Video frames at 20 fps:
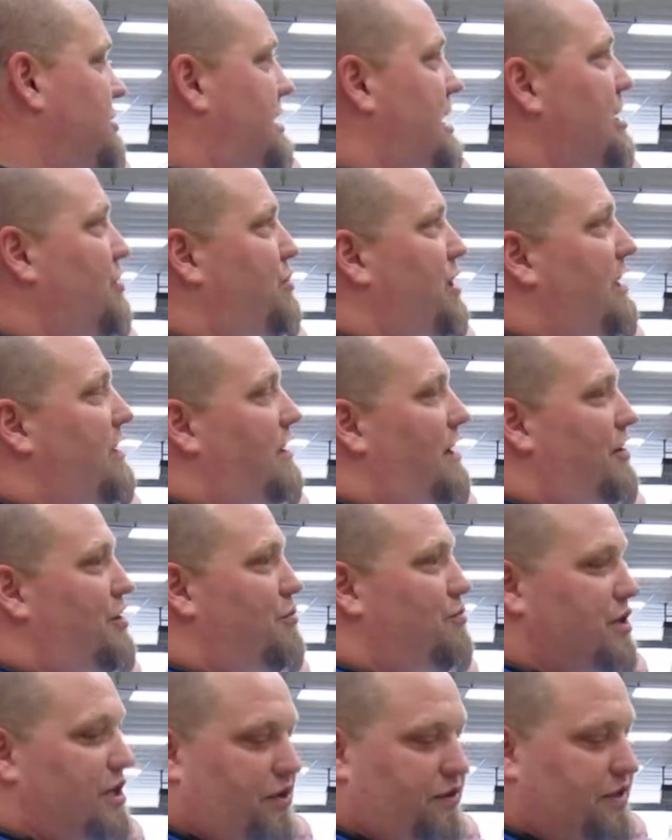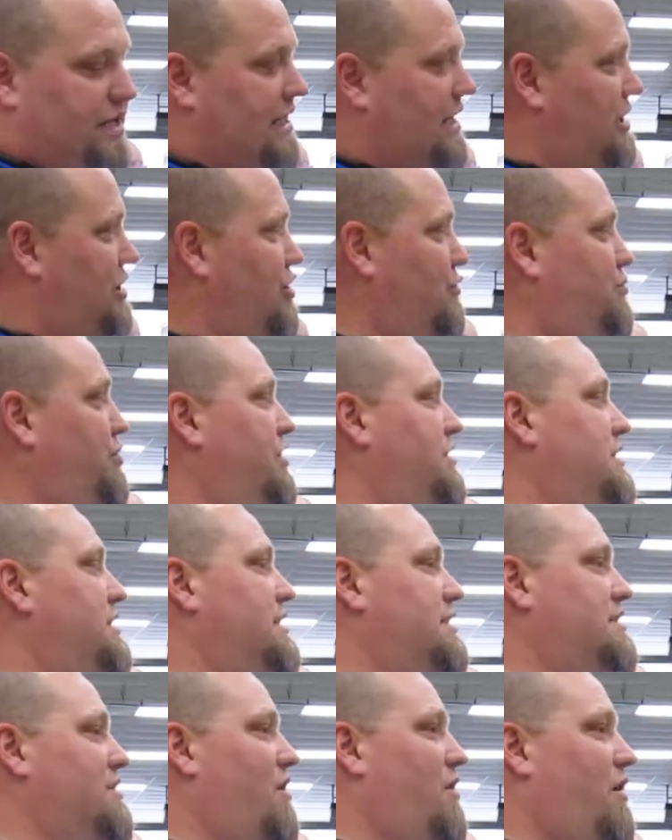an air barrier on the building and you put
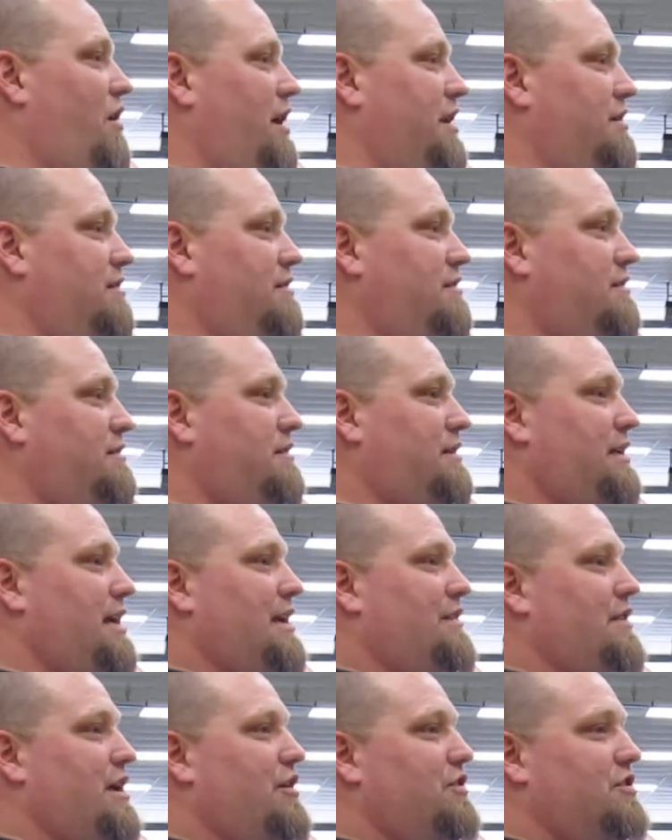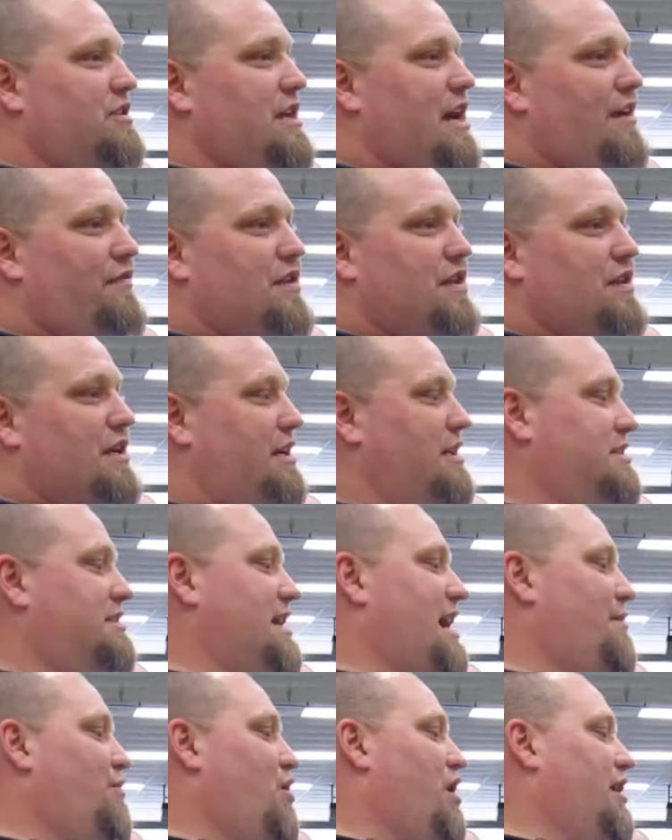this on and there's nothing that can
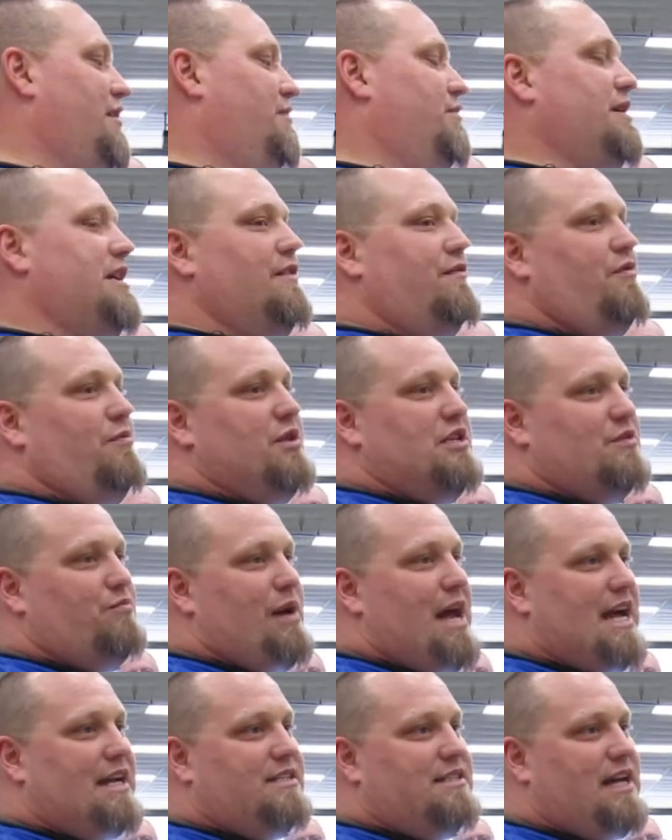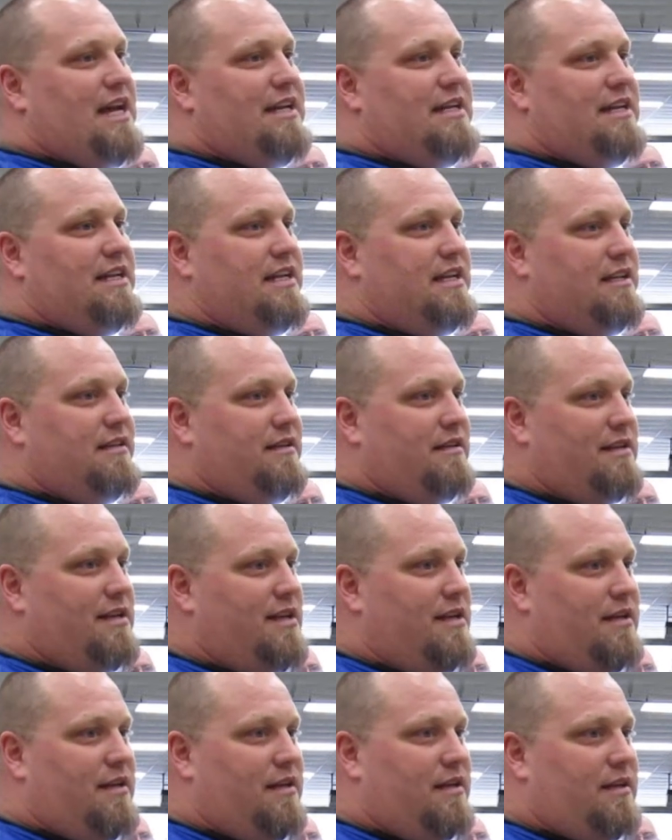stop water from getting from this backside and in,
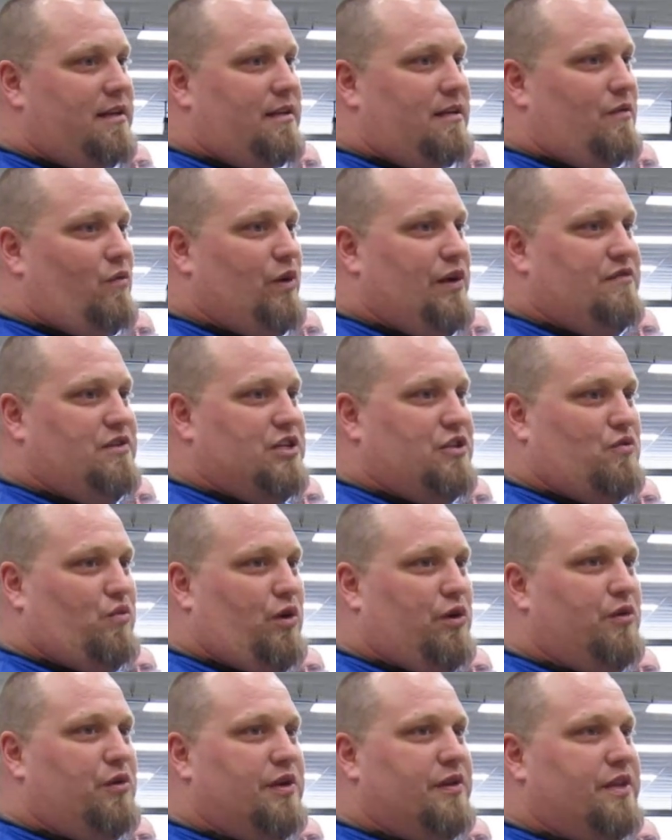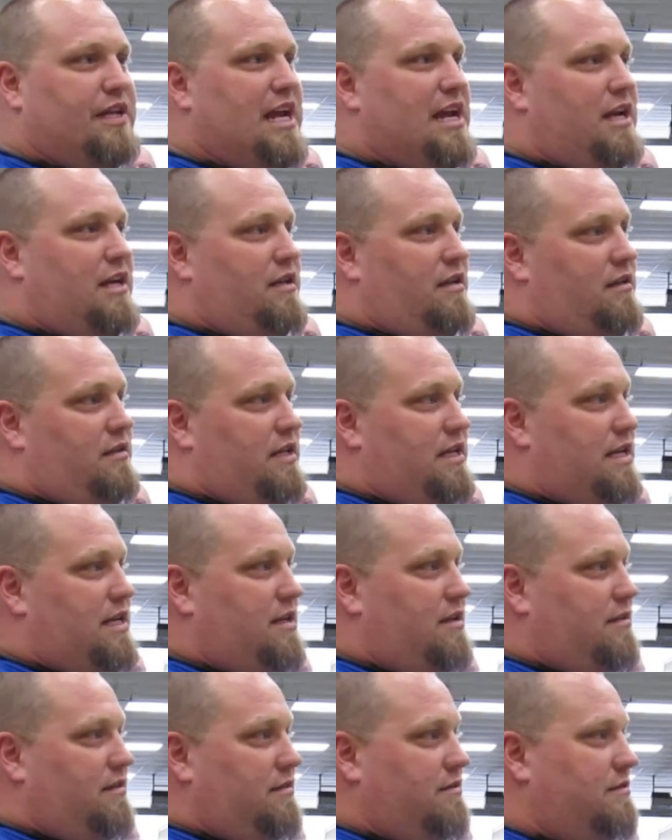we've just ruined the
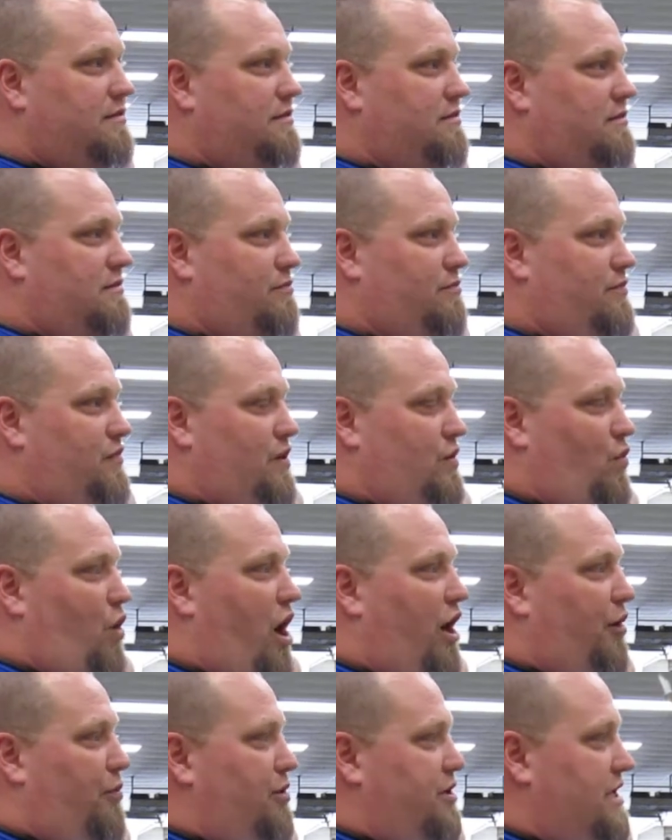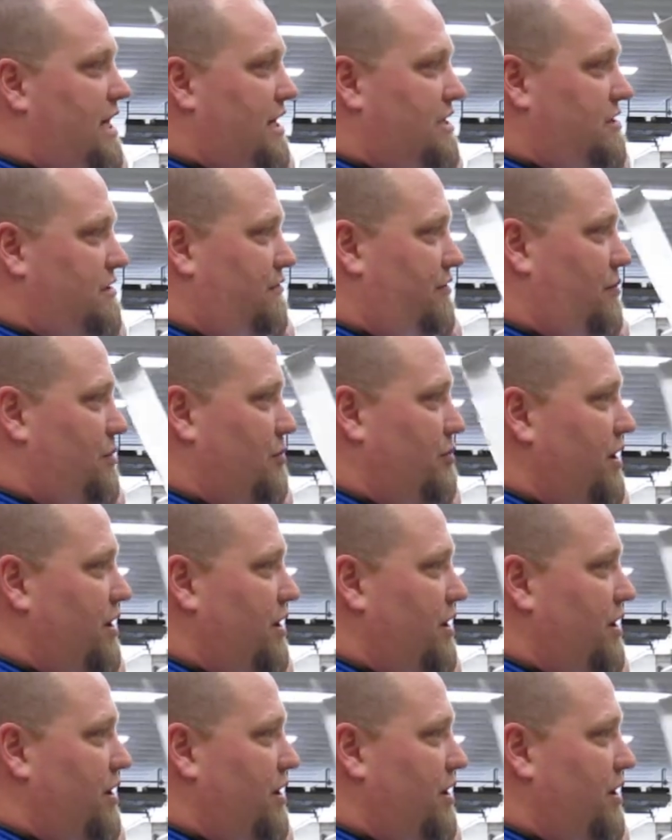water protection from the